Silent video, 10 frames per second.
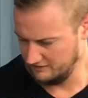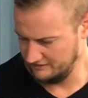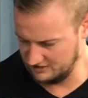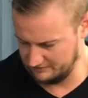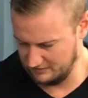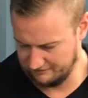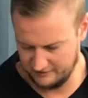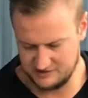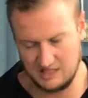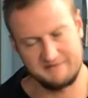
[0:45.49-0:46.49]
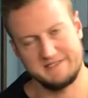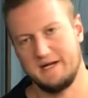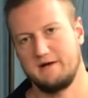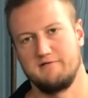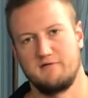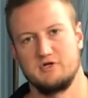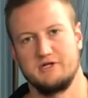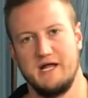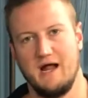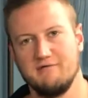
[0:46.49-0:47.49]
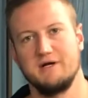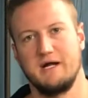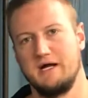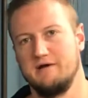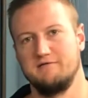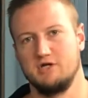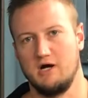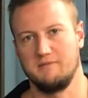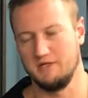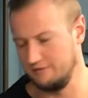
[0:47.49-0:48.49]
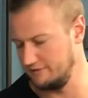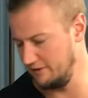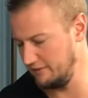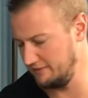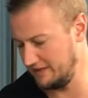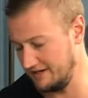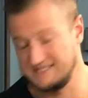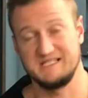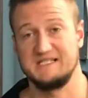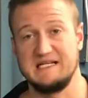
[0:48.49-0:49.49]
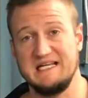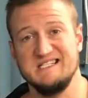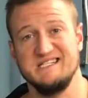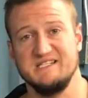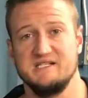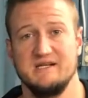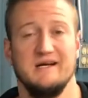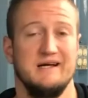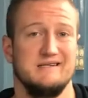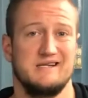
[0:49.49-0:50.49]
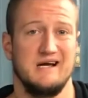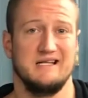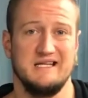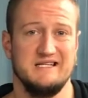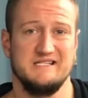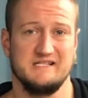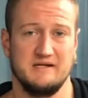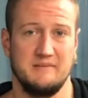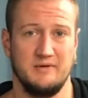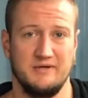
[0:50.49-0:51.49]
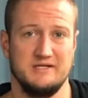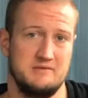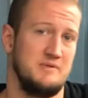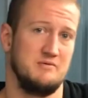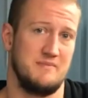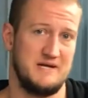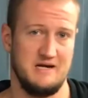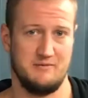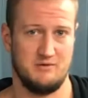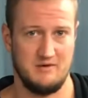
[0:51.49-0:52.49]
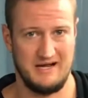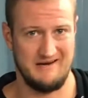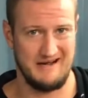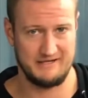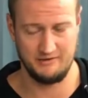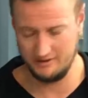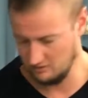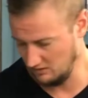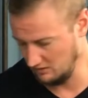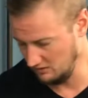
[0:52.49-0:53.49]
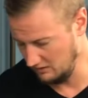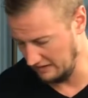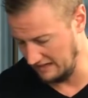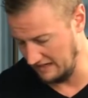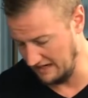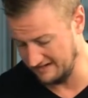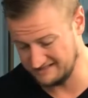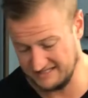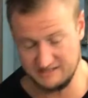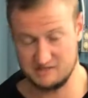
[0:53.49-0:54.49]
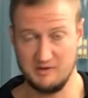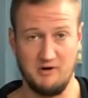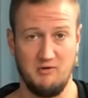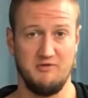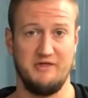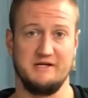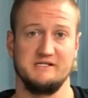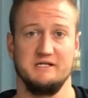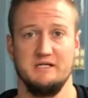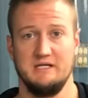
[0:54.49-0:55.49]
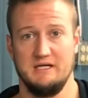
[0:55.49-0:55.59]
This should be your first line of attack on virtually every kind of job that you do because it's the easiest, it's got the easiest ability to be repeatable and accurate, uh, and it's the easiest way to hold things.